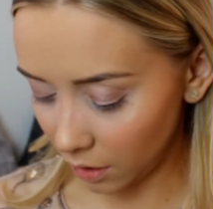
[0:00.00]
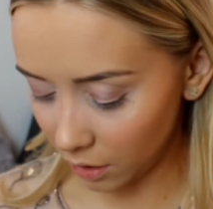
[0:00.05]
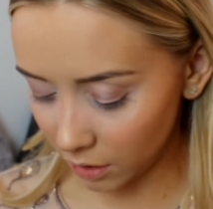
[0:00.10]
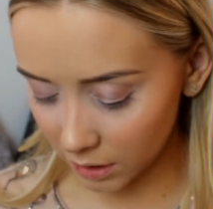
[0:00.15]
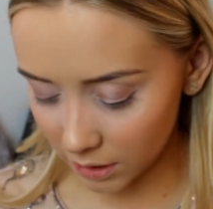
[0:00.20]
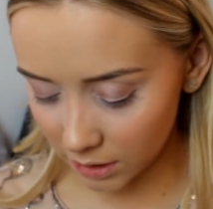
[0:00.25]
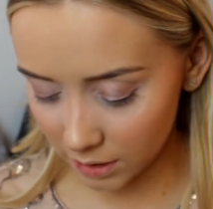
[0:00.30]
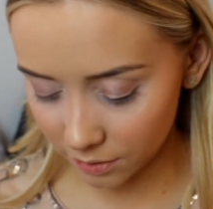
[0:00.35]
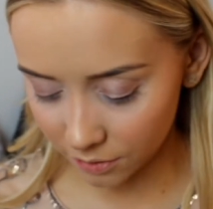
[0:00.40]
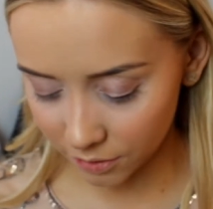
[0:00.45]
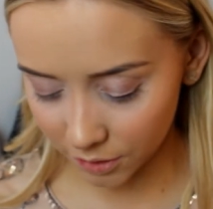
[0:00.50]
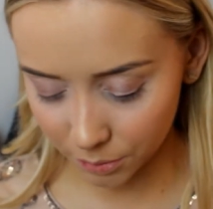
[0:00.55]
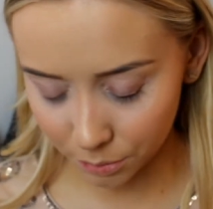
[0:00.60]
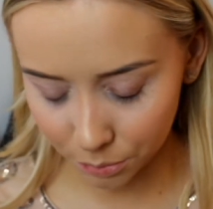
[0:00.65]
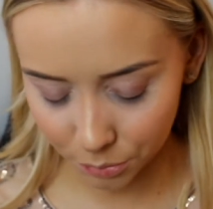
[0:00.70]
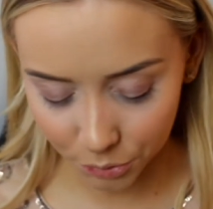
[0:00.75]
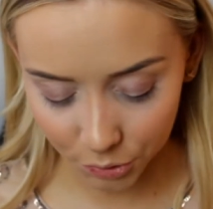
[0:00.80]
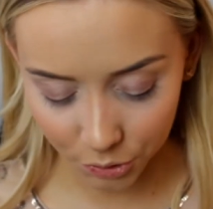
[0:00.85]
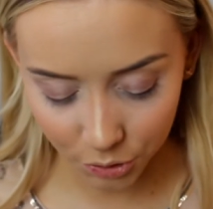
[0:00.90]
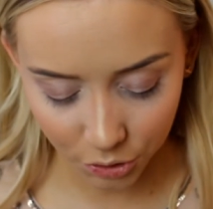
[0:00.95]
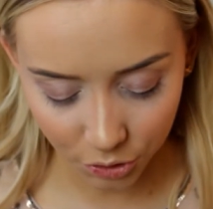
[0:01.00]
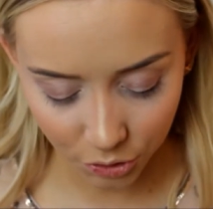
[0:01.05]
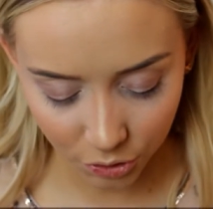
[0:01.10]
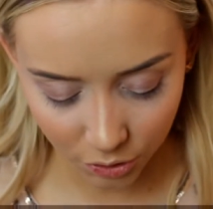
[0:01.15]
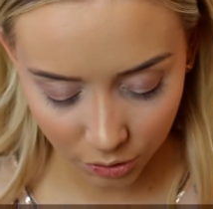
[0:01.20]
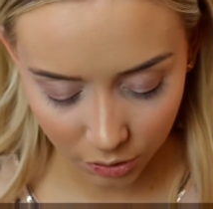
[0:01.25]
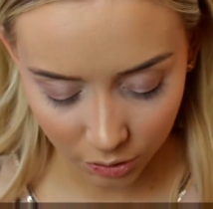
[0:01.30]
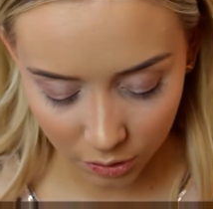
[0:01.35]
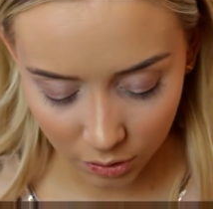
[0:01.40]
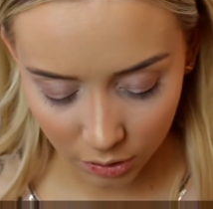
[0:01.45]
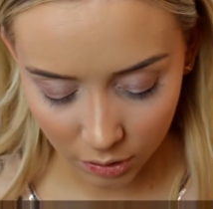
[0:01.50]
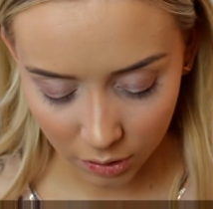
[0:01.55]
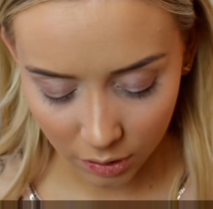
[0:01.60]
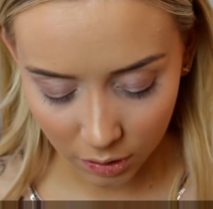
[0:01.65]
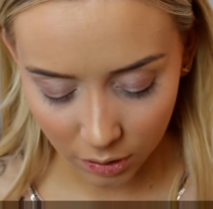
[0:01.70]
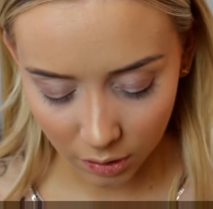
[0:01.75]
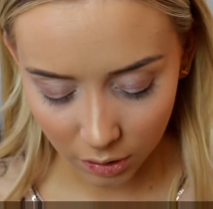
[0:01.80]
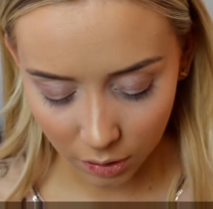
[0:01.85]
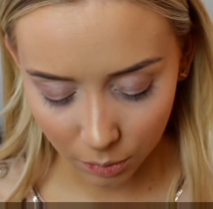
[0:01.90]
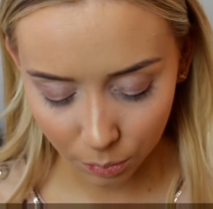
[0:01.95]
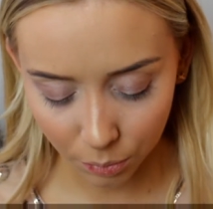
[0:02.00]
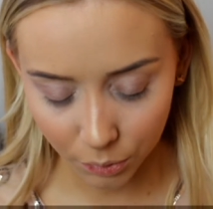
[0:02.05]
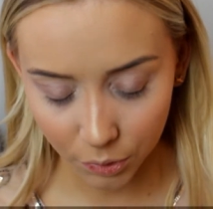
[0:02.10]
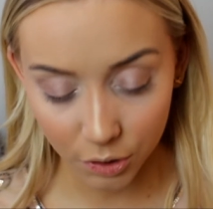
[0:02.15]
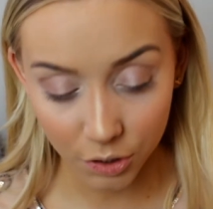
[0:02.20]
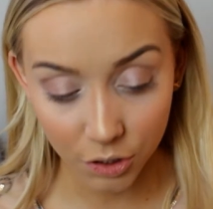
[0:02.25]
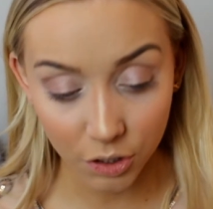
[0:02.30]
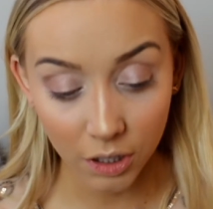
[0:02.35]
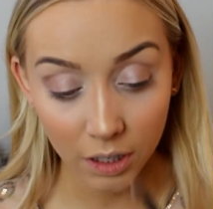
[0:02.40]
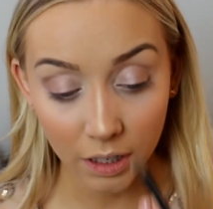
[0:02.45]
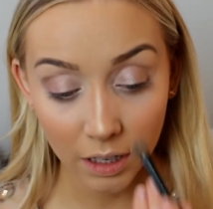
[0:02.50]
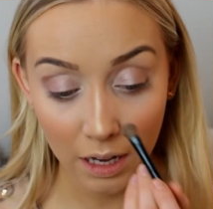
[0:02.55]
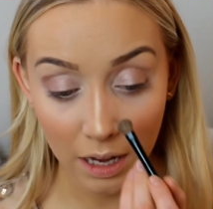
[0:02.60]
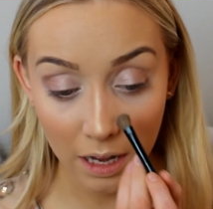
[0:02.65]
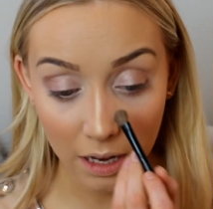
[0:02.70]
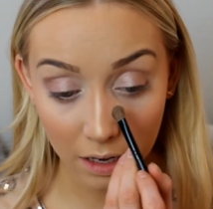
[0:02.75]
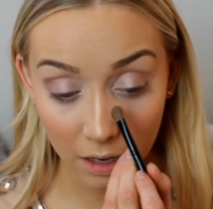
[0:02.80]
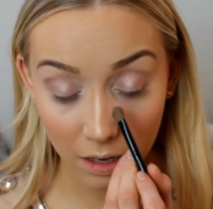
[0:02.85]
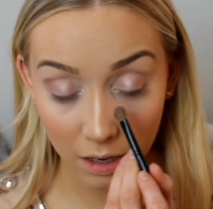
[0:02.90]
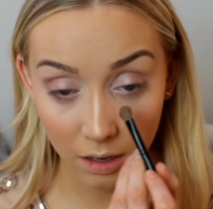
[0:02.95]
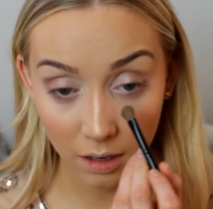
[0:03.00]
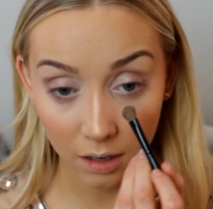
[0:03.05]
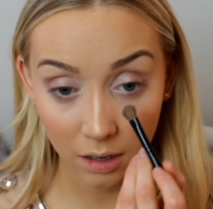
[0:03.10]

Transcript: on a different brush the blush again.